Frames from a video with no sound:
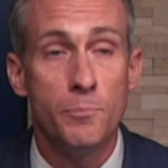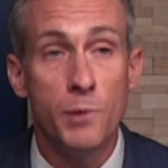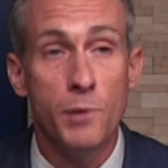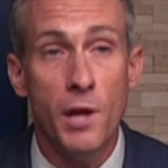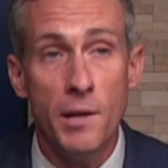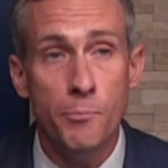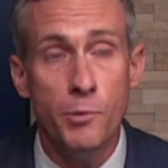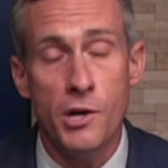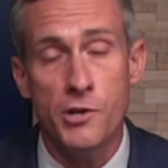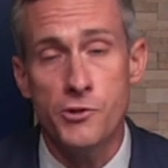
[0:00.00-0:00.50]
The
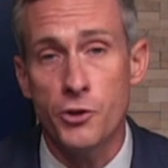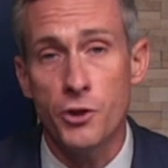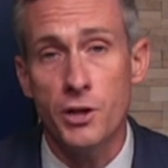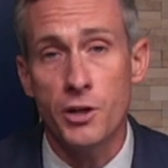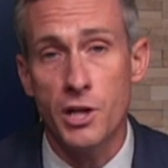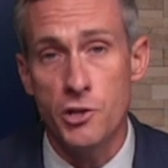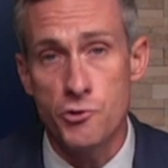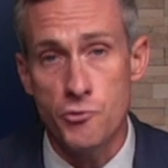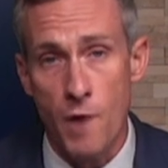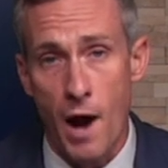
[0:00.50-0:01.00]
blood
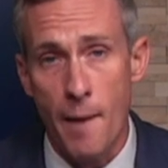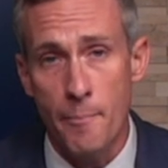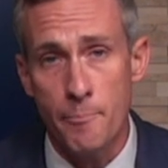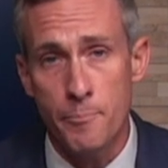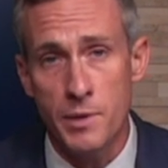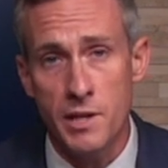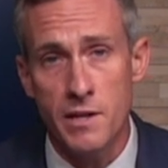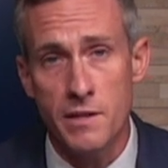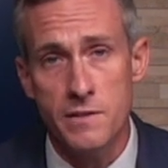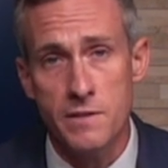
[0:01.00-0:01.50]
pressure can
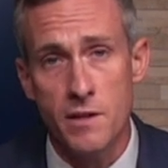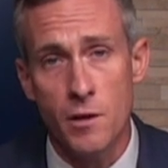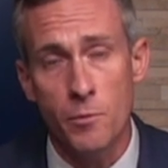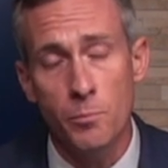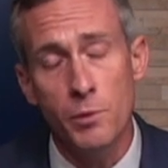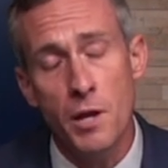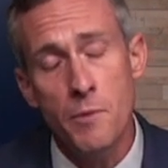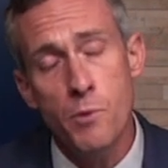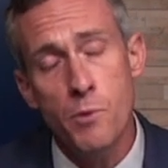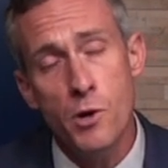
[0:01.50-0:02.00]
drop because
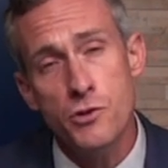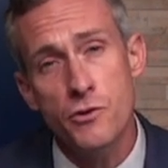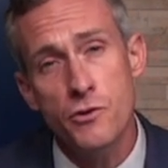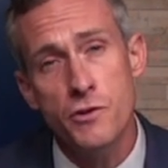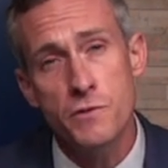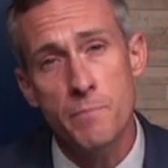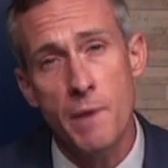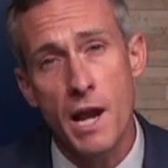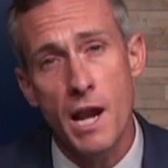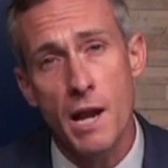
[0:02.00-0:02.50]
our blood
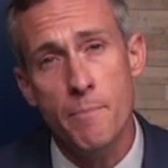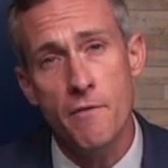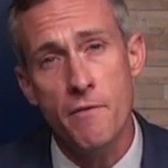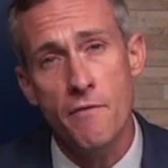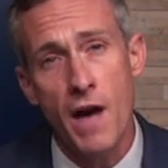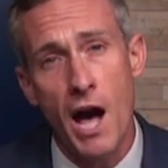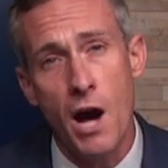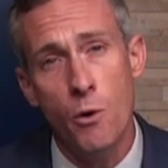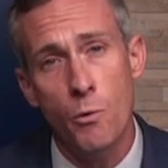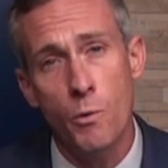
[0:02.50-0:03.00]
pressure is made up
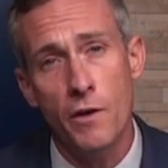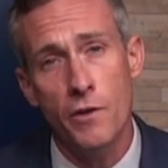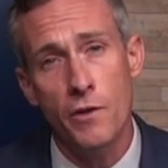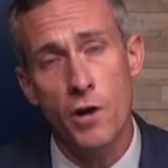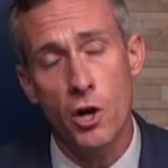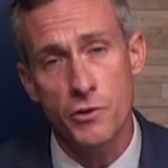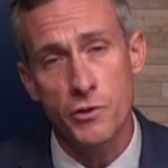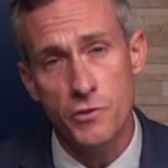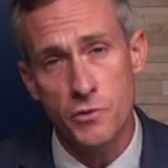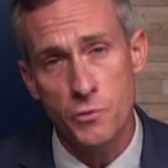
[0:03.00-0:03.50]
of how well
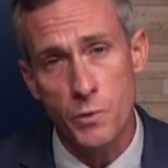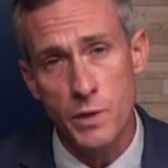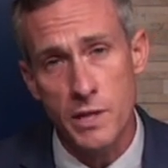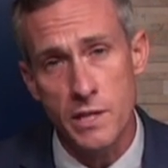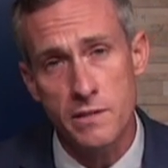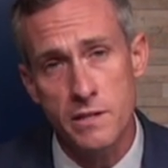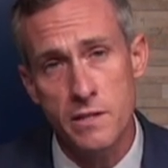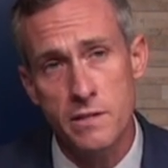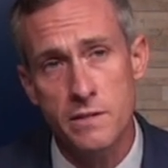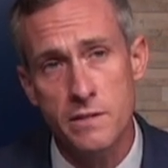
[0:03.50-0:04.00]
the heart
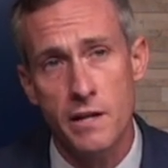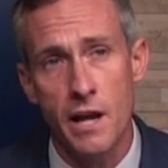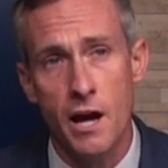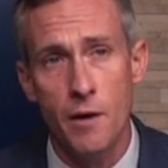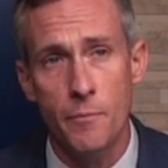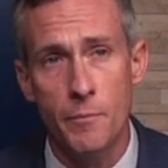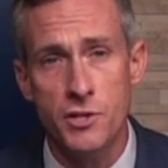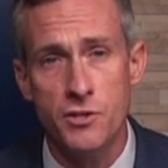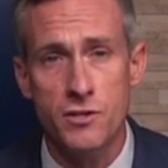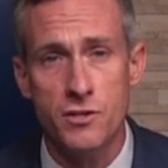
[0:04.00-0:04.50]
squeezes
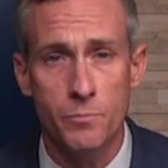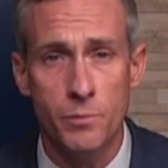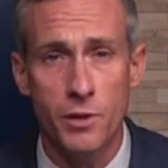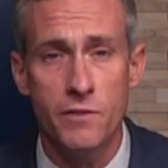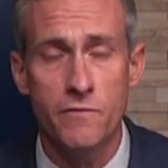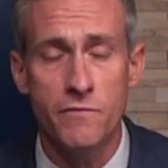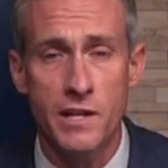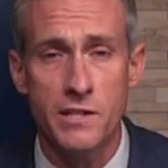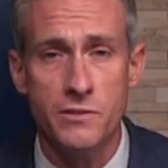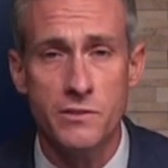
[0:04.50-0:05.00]
and how much the
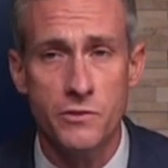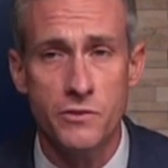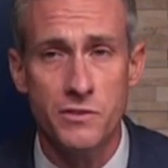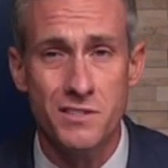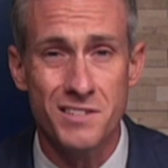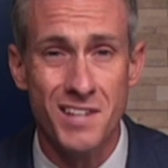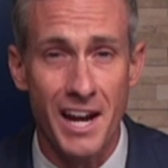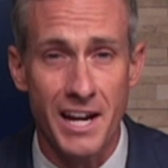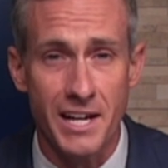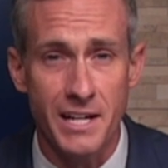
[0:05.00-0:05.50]
blood
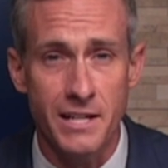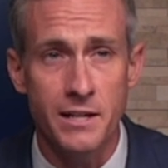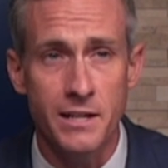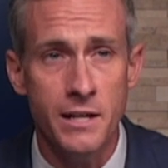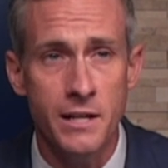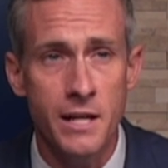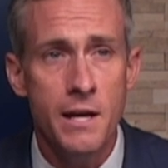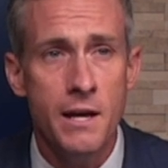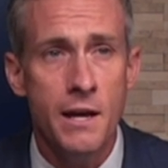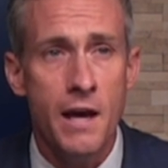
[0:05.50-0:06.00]
vessels
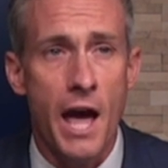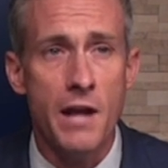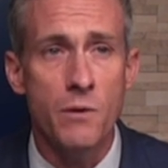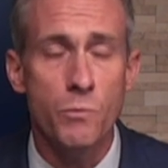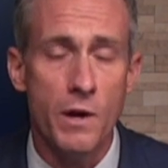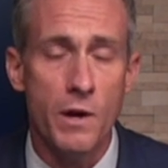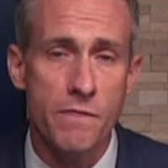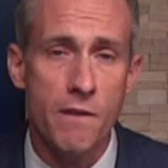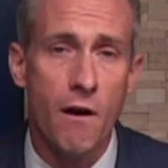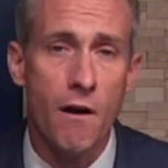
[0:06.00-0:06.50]
tighten.
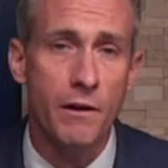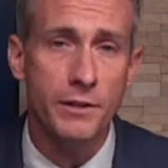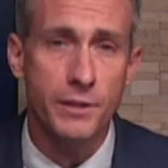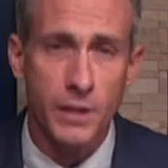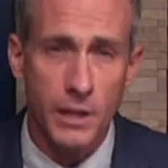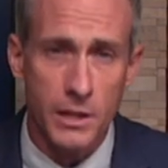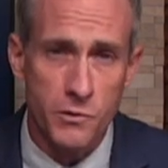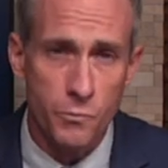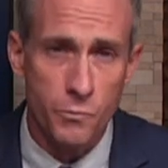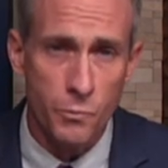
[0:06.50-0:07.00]
And when the
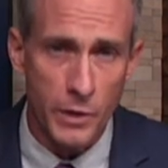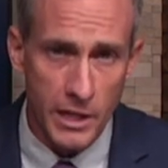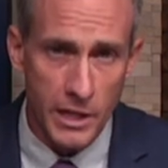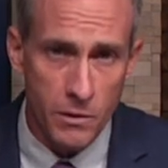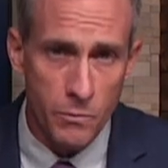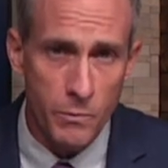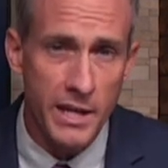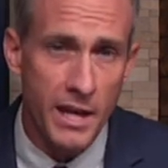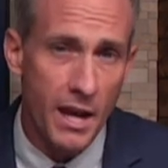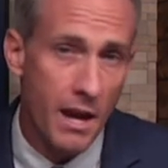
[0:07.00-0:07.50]
heart gets
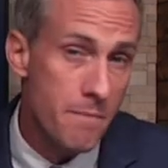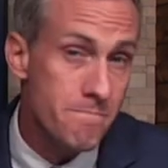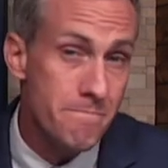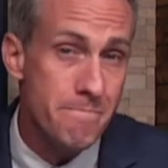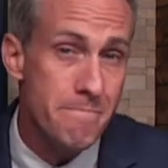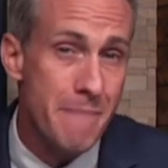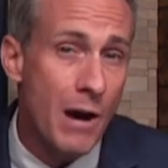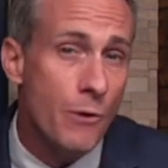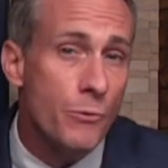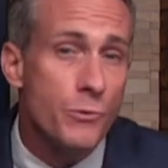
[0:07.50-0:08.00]
weak, we can't
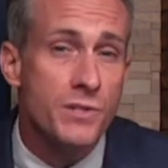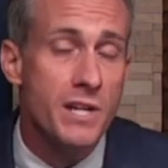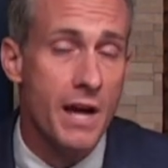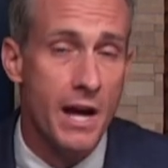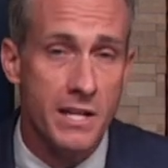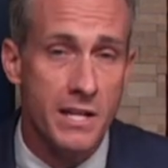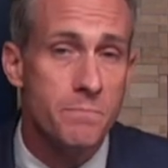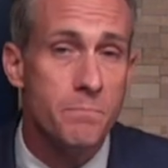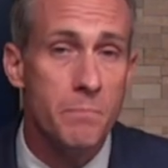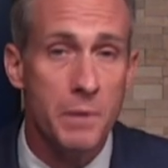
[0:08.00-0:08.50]

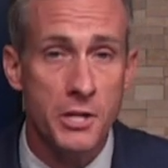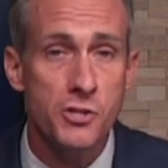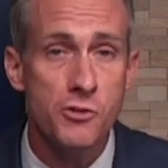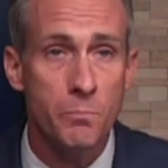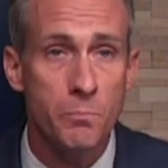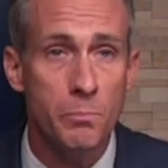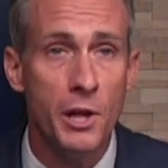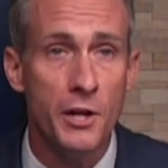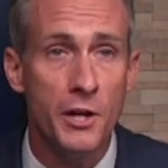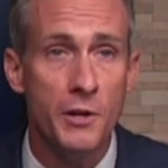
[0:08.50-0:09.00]
mount as
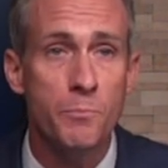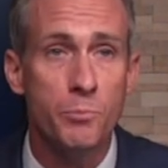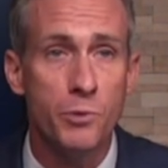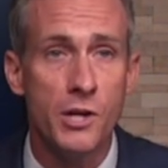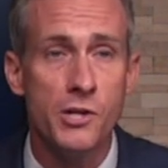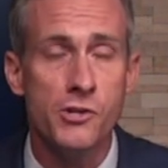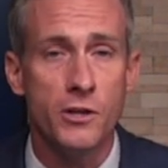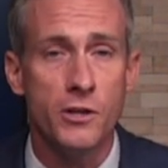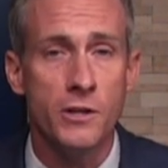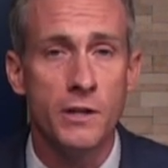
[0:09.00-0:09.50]
much blood
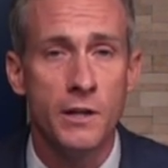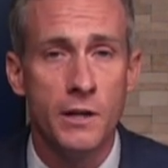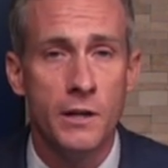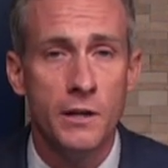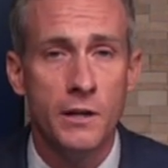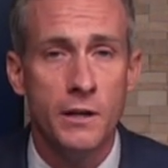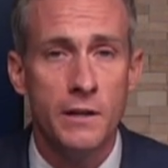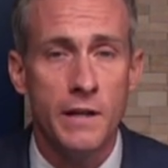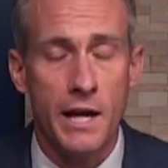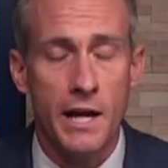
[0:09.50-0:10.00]
pressure.
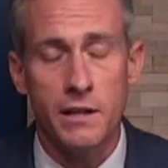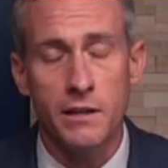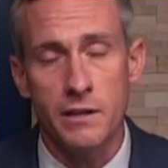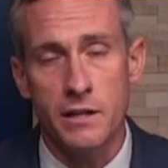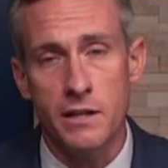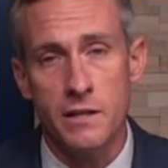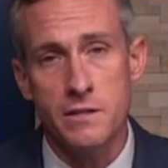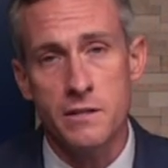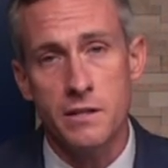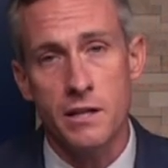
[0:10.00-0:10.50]
That
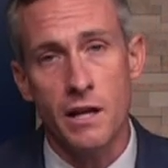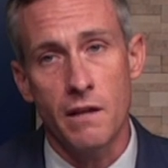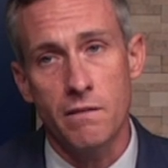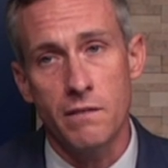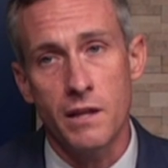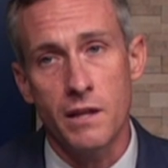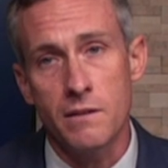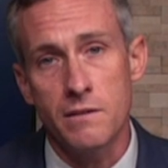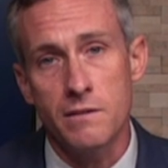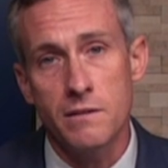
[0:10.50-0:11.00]
can lead us to
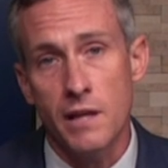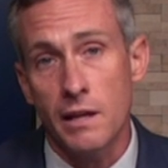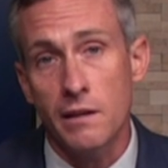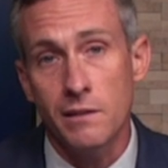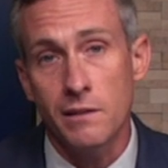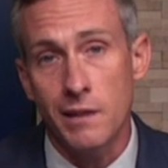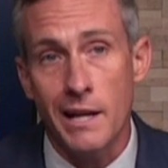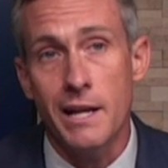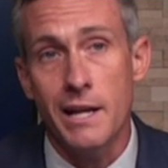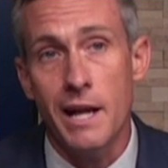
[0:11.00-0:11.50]
get things
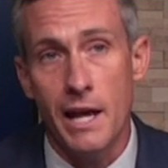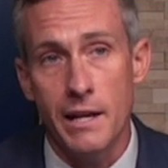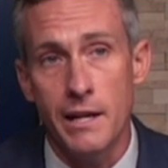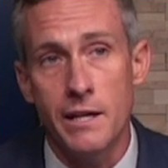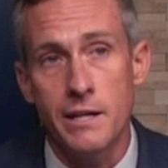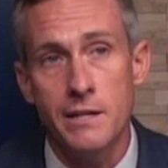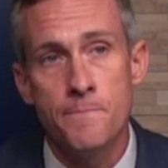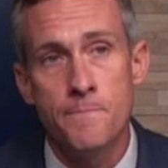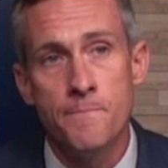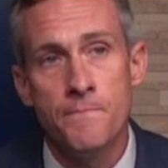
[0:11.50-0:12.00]
like
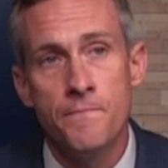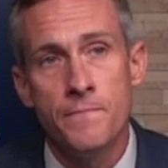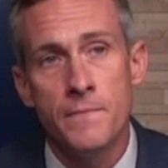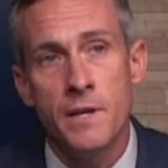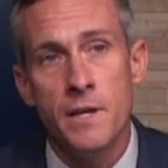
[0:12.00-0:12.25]
lightheaded.